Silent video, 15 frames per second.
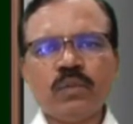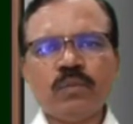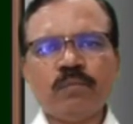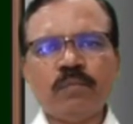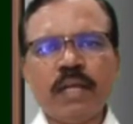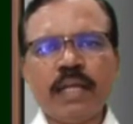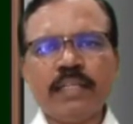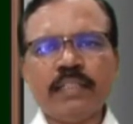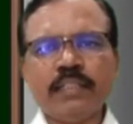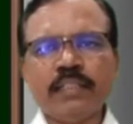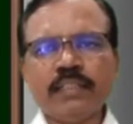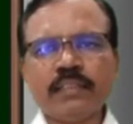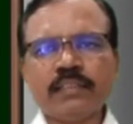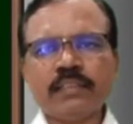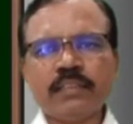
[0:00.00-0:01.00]

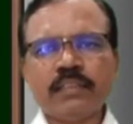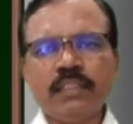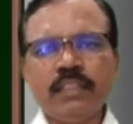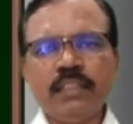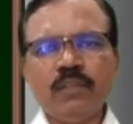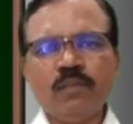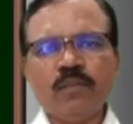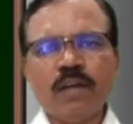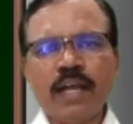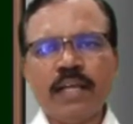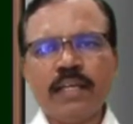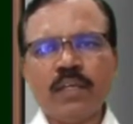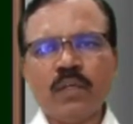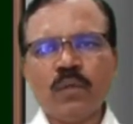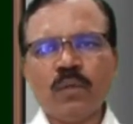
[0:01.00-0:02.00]
minus 3y
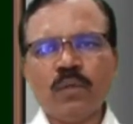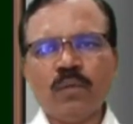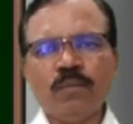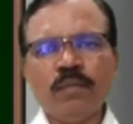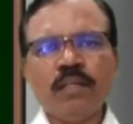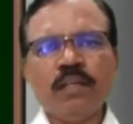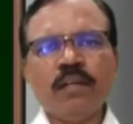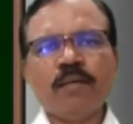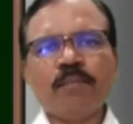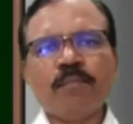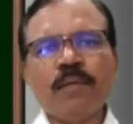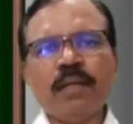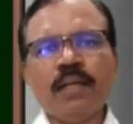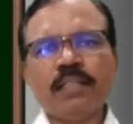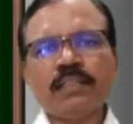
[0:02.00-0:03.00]
cube
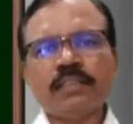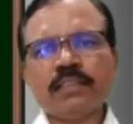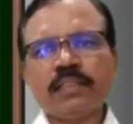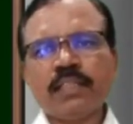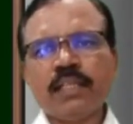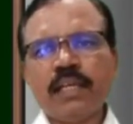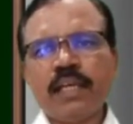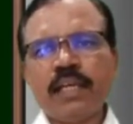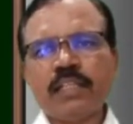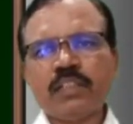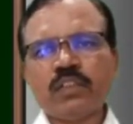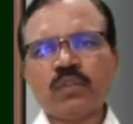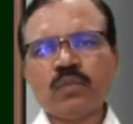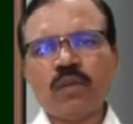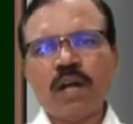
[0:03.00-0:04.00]
plus
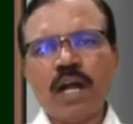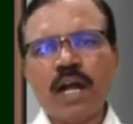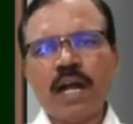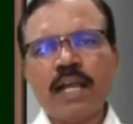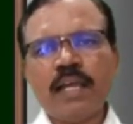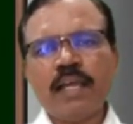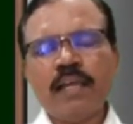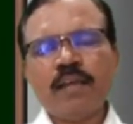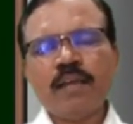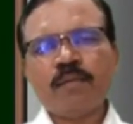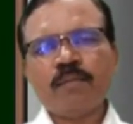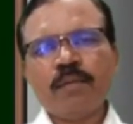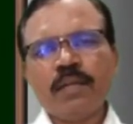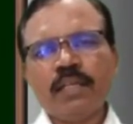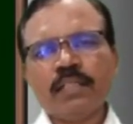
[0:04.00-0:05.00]
xy
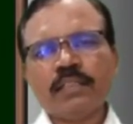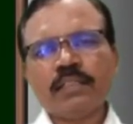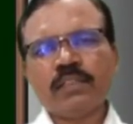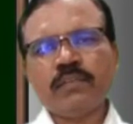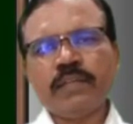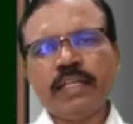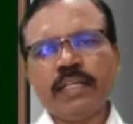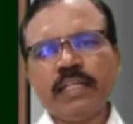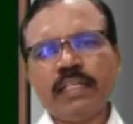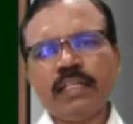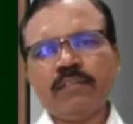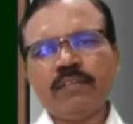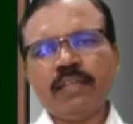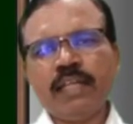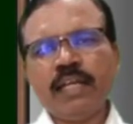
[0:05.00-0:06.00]
plus
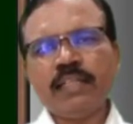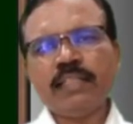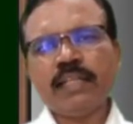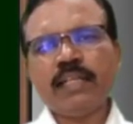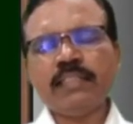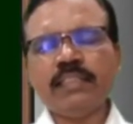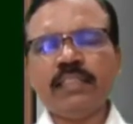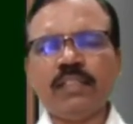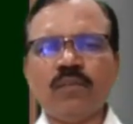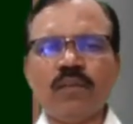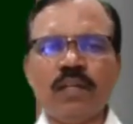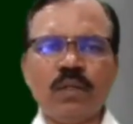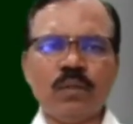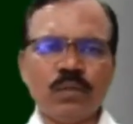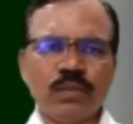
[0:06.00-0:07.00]
21, and that is equal
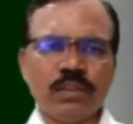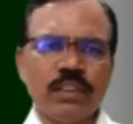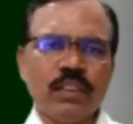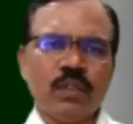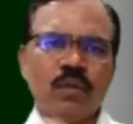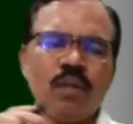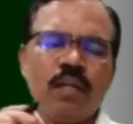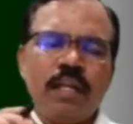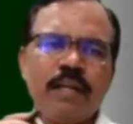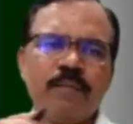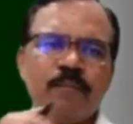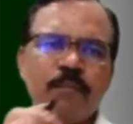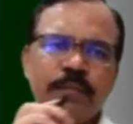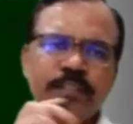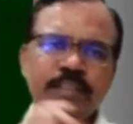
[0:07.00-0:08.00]
to 0. And
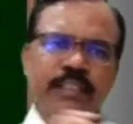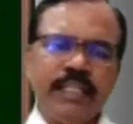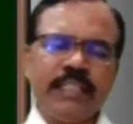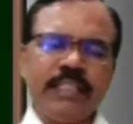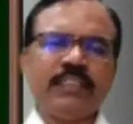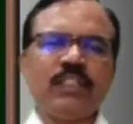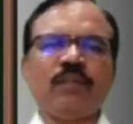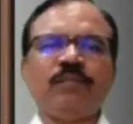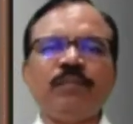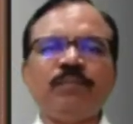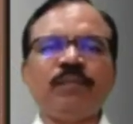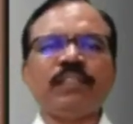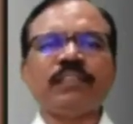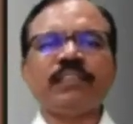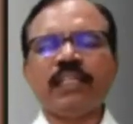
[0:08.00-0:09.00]
if we see nature of the
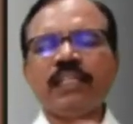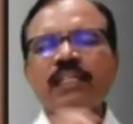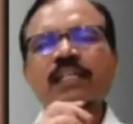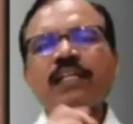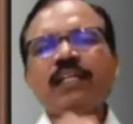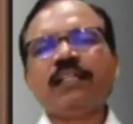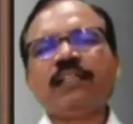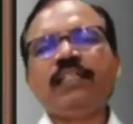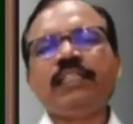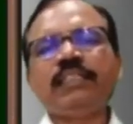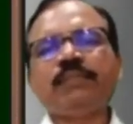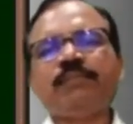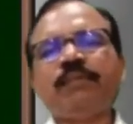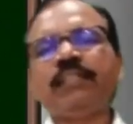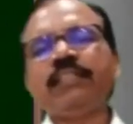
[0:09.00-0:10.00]
function, this
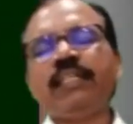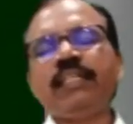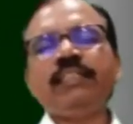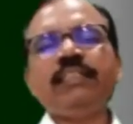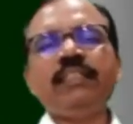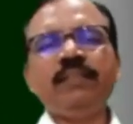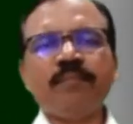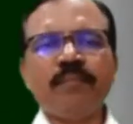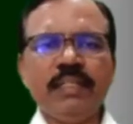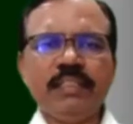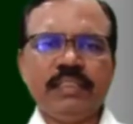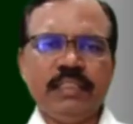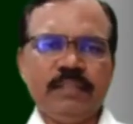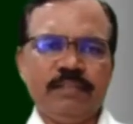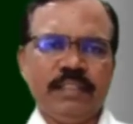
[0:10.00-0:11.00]
function is
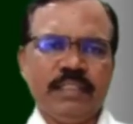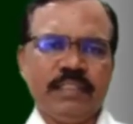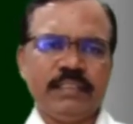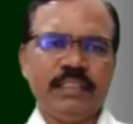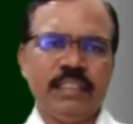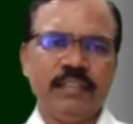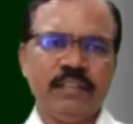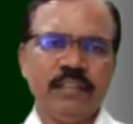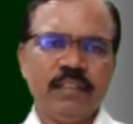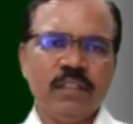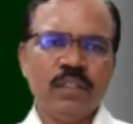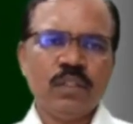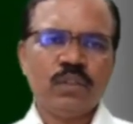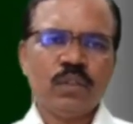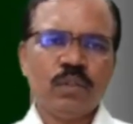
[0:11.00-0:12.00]
implicit function.
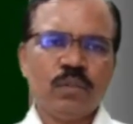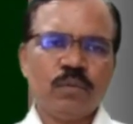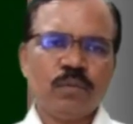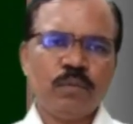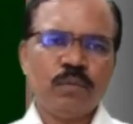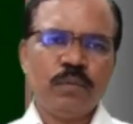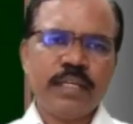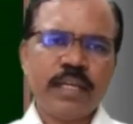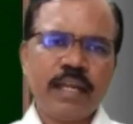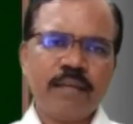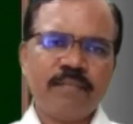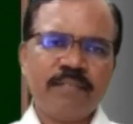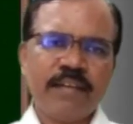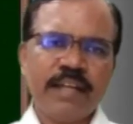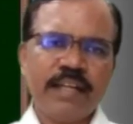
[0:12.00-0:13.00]
So we can
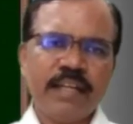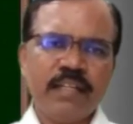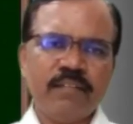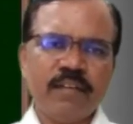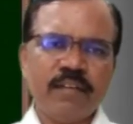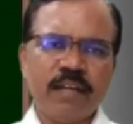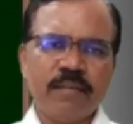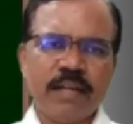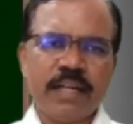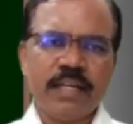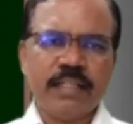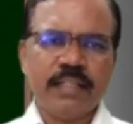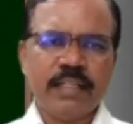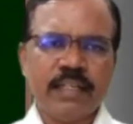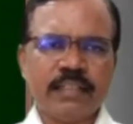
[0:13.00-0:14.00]
find dy by
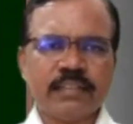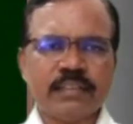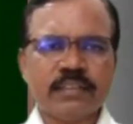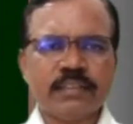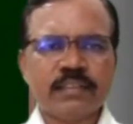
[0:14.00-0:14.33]
dx.